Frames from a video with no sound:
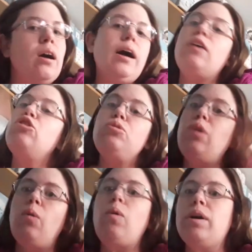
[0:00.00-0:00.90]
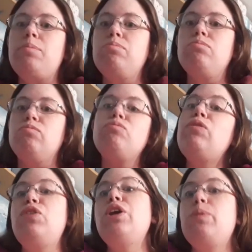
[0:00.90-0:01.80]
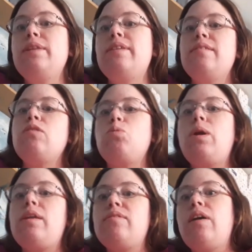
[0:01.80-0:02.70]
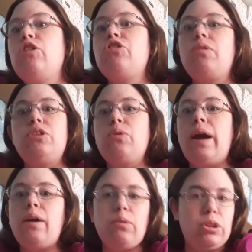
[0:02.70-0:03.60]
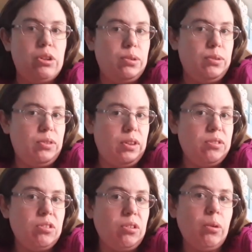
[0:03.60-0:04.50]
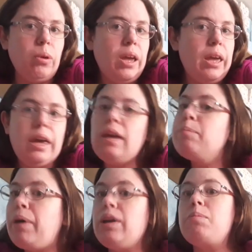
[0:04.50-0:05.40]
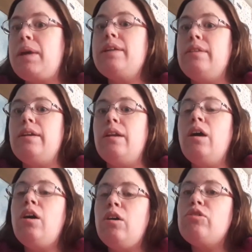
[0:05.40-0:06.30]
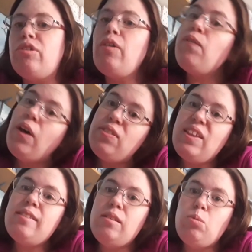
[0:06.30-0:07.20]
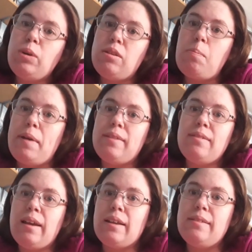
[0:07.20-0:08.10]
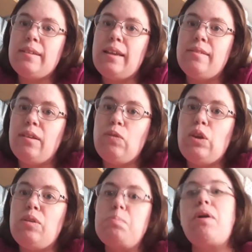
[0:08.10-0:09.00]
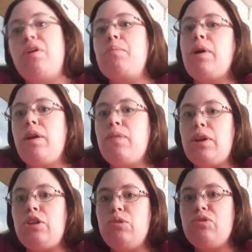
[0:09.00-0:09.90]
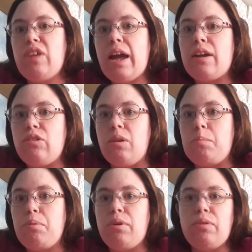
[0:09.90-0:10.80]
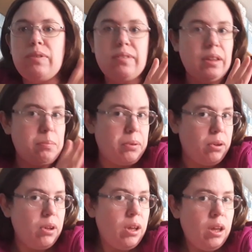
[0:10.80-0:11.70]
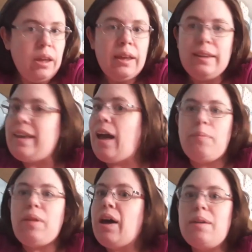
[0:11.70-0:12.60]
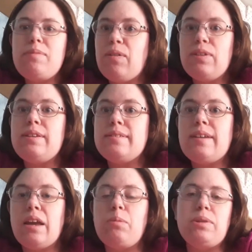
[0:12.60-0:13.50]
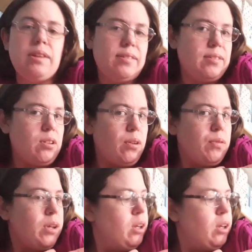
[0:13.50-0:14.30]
as you know, I'm reviewing this as well as showing you how to use this. So in my opinion, so far this is one of the best second skins I've used, bearing in mind I've only used Tagaderm previously, but yeah, I am definitely sticking with this stuff.